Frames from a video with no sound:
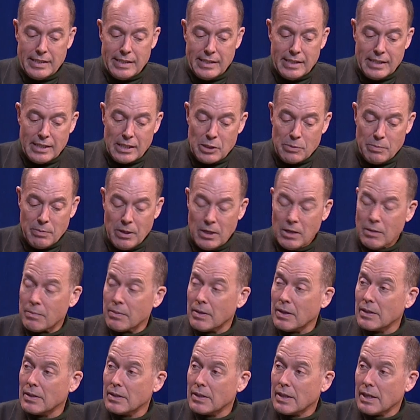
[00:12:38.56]

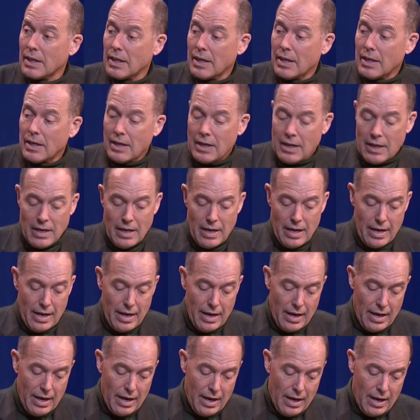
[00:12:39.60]
experiment.
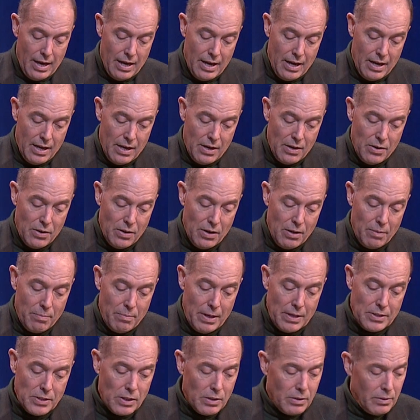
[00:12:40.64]
And
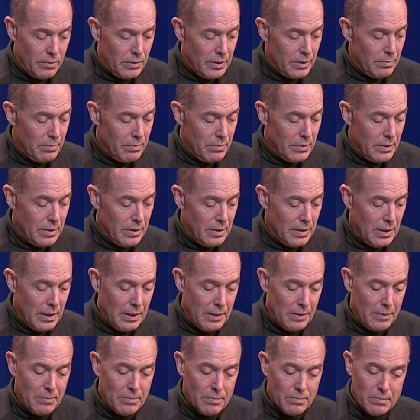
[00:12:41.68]
basically, we
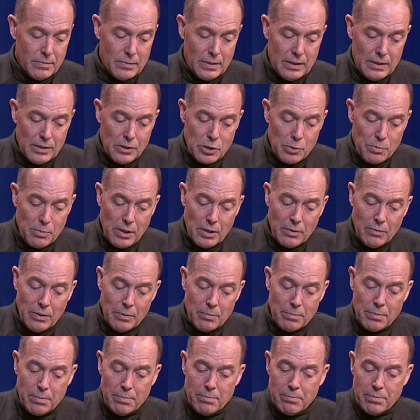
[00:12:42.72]
in the spring we
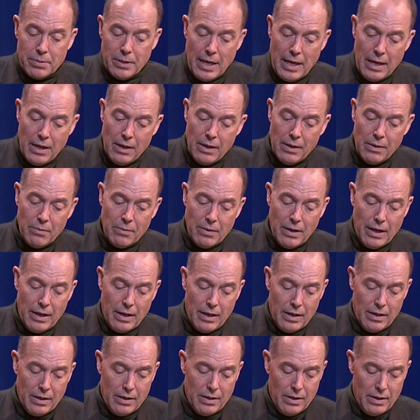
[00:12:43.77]
planted it
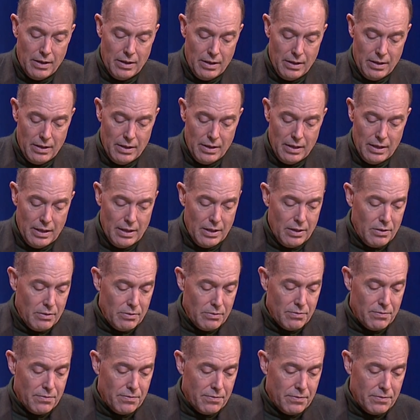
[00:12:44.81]
and
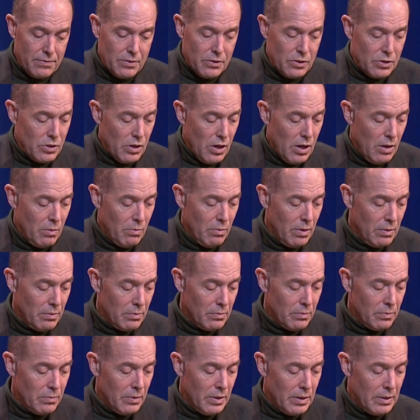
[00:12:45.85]
saw
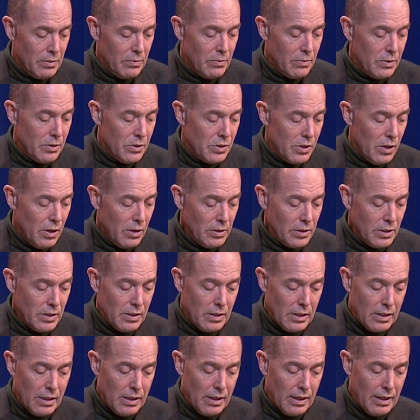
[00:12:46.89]
what
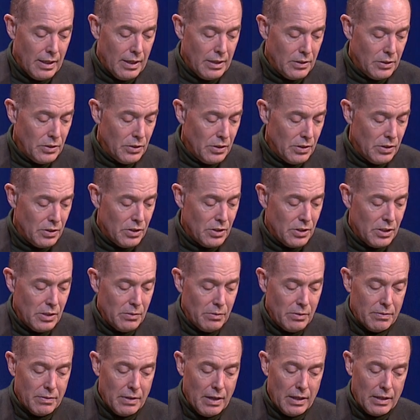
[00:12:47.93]
resulted in it. And as you can see,
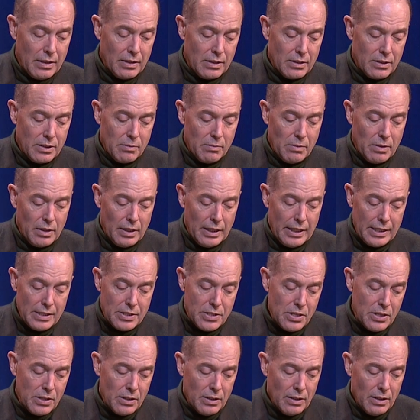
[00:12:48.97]
we've got some
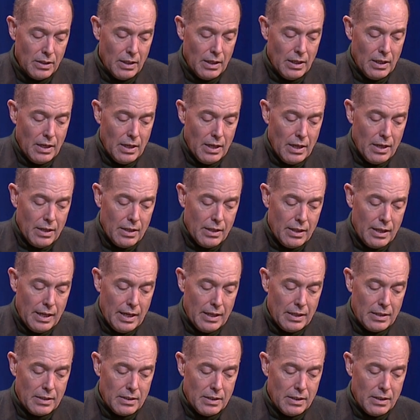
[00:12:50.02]
glazing
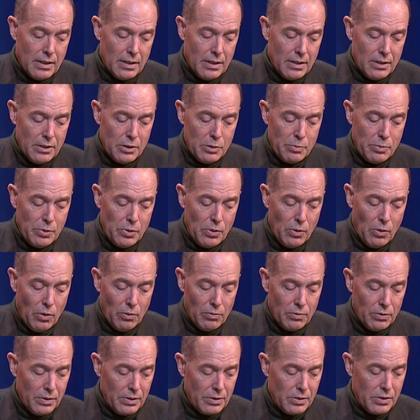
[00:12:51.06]
that is put
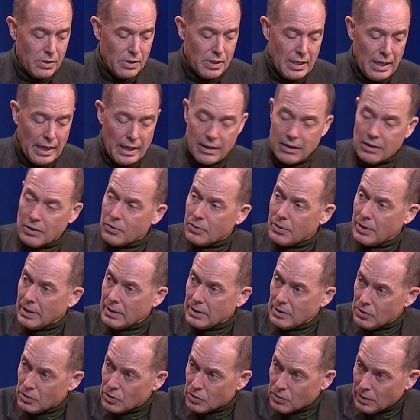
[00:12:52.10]
over it to kind of
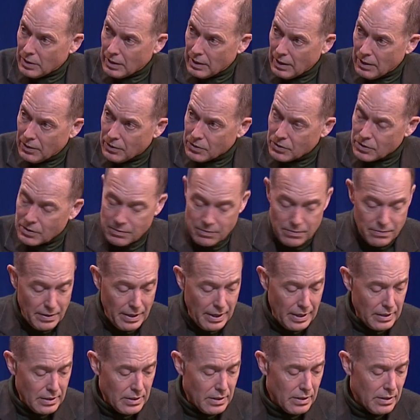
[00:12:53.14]
create this greenhouse
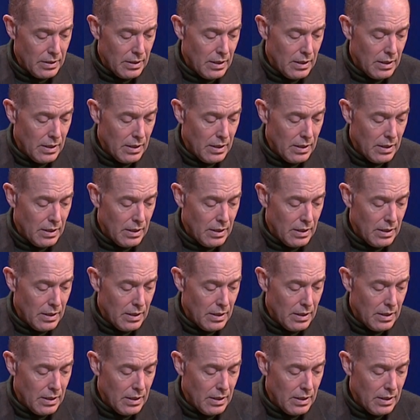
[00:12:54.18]
effect,